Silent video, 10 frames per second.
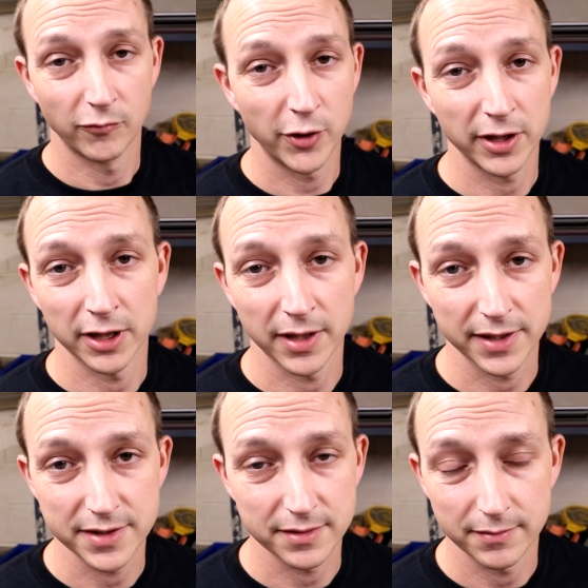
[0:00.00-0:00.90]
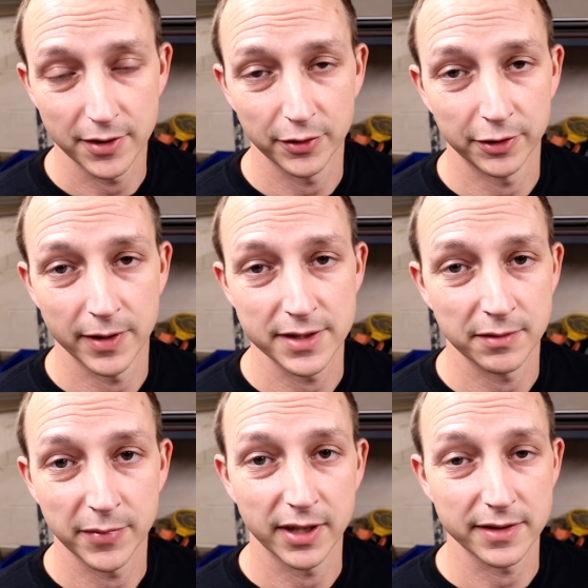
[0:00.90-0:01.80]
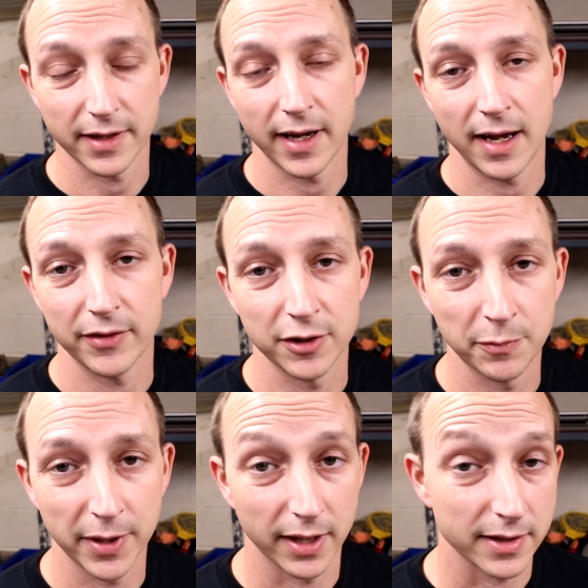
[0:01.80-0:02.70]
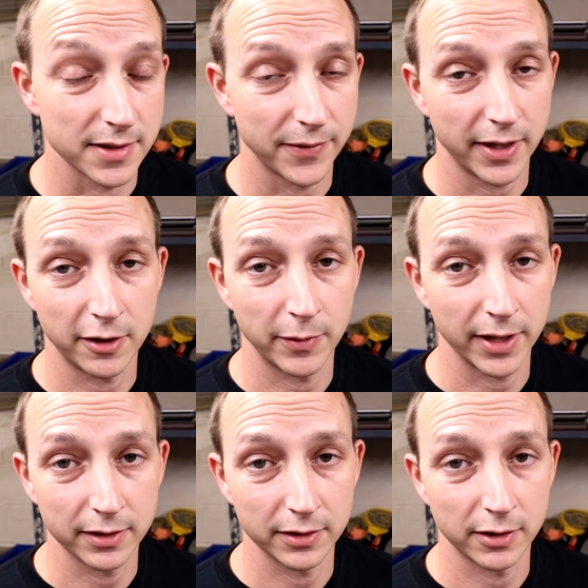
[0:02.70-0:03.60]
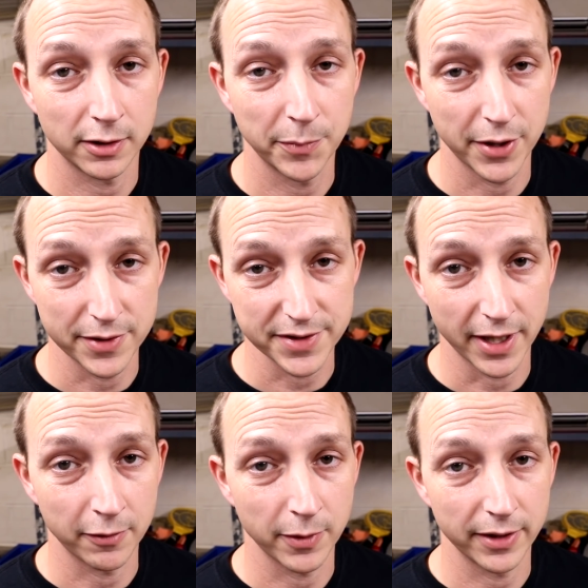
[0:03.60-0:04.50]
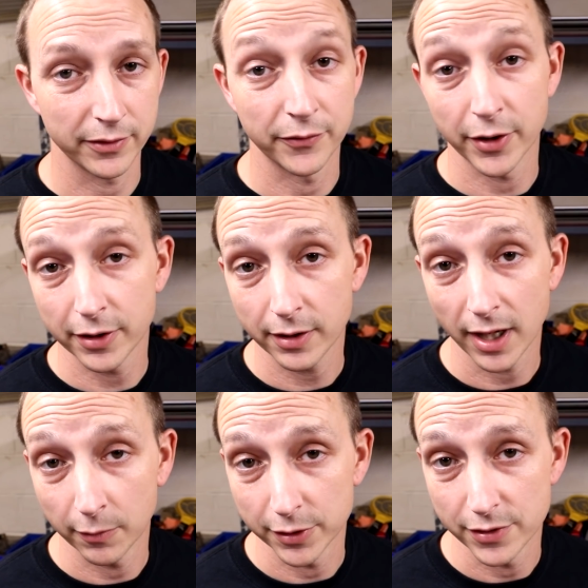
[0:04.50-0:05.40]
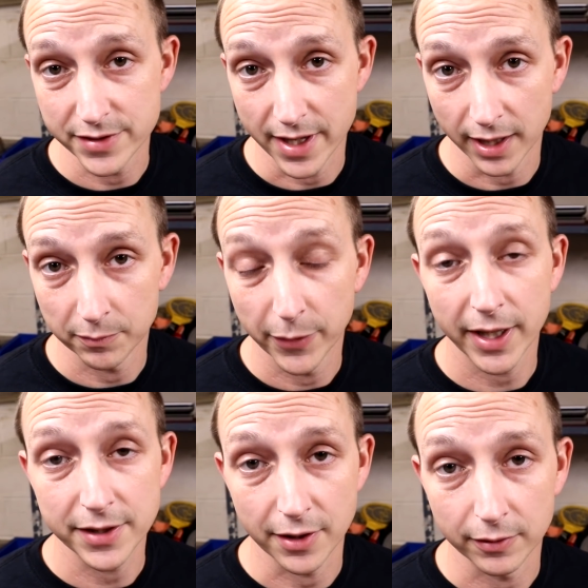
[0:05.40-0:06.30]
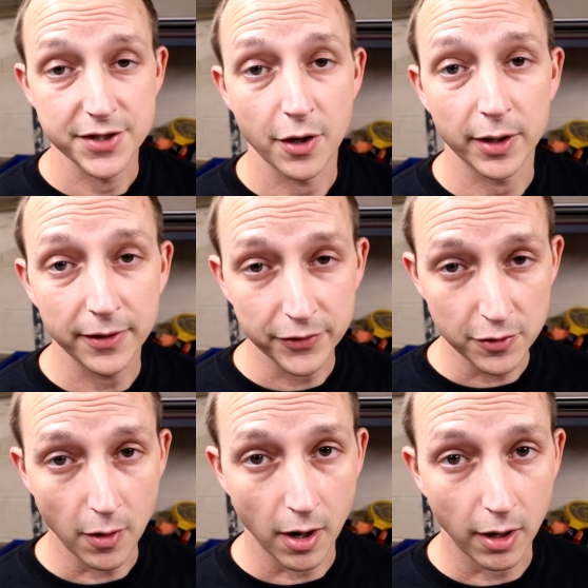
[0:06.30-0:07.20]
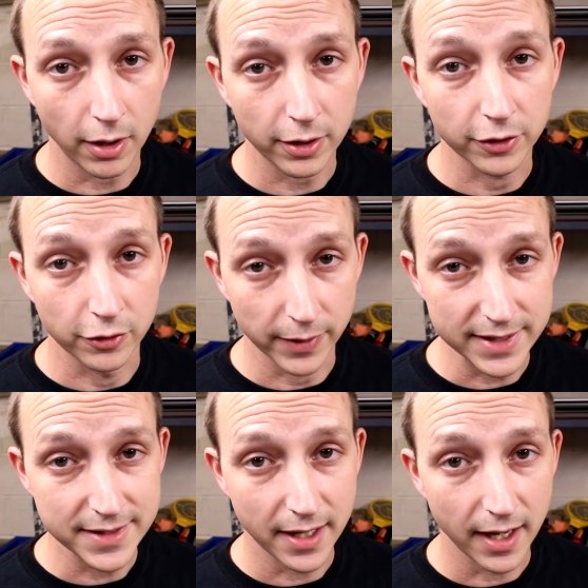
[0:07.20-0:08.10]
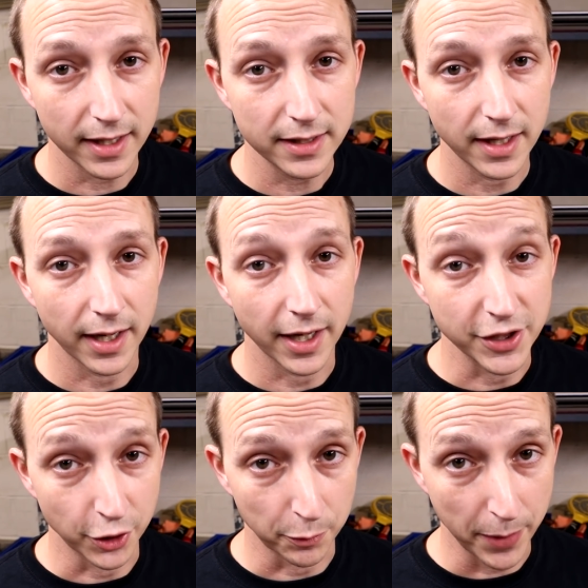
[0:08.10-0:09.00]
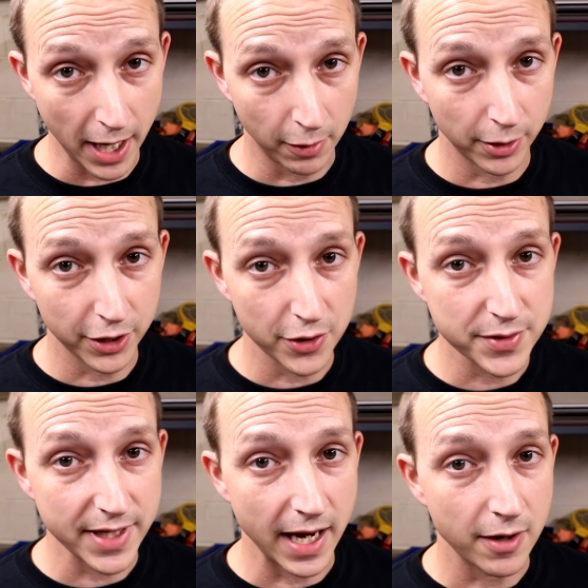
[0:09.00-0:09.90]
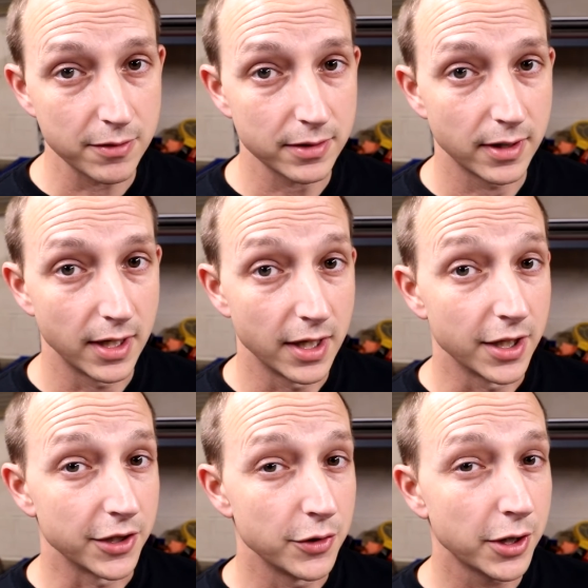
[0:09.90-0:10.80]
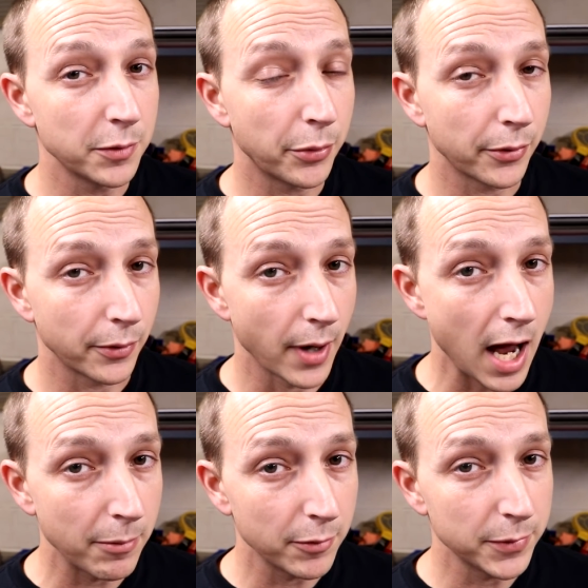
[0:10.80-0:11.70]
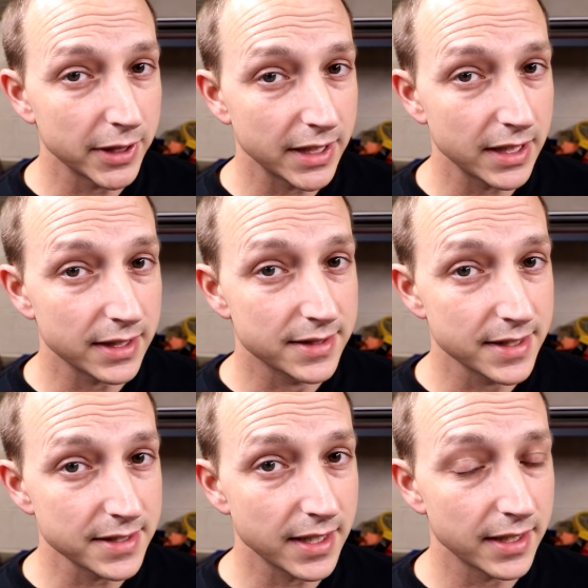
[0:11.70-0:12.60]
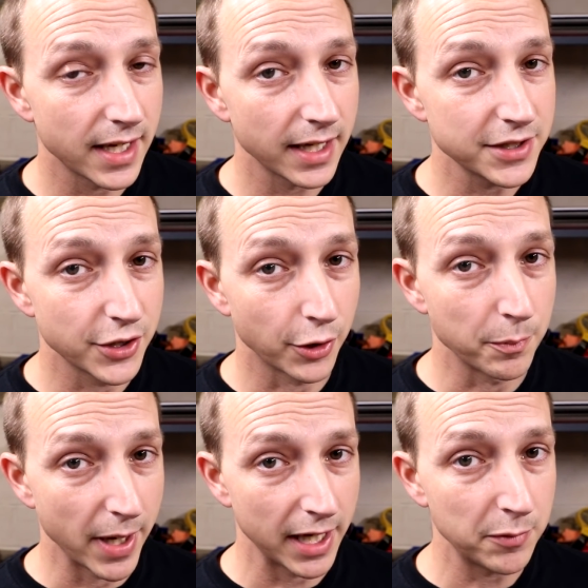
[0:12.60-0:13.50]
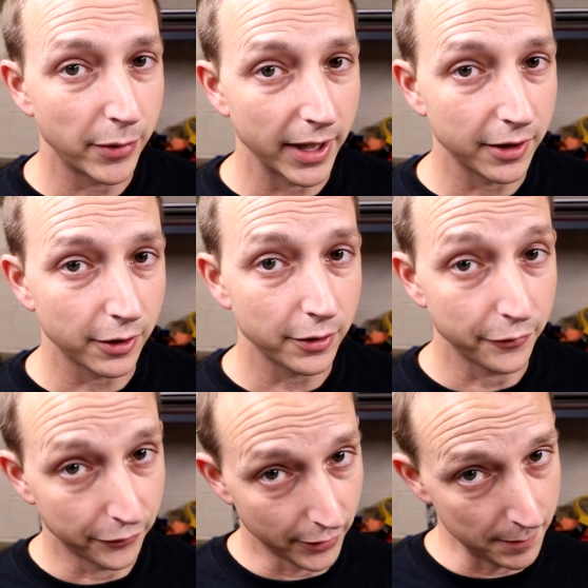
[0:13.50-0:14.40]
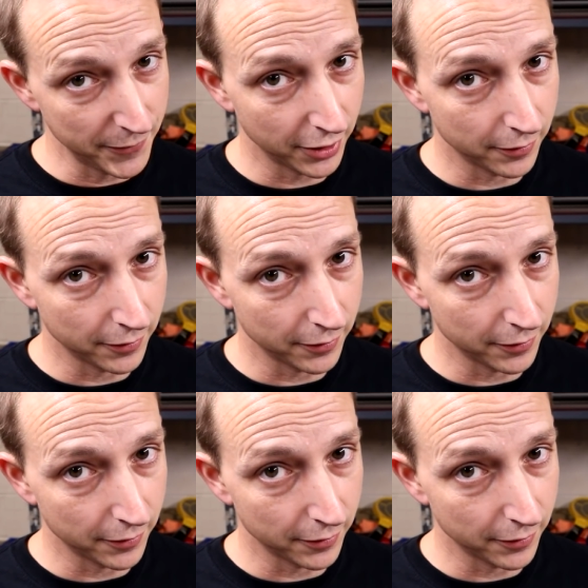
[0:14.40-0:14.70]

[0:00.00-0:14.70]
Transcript: Really, that's the only reason because I have a UPS. If I had a regular pure sine wave inverter, I would use that, but I don't. So if you are grid tied and your power goes out, you could probably disconnect your main breaker from the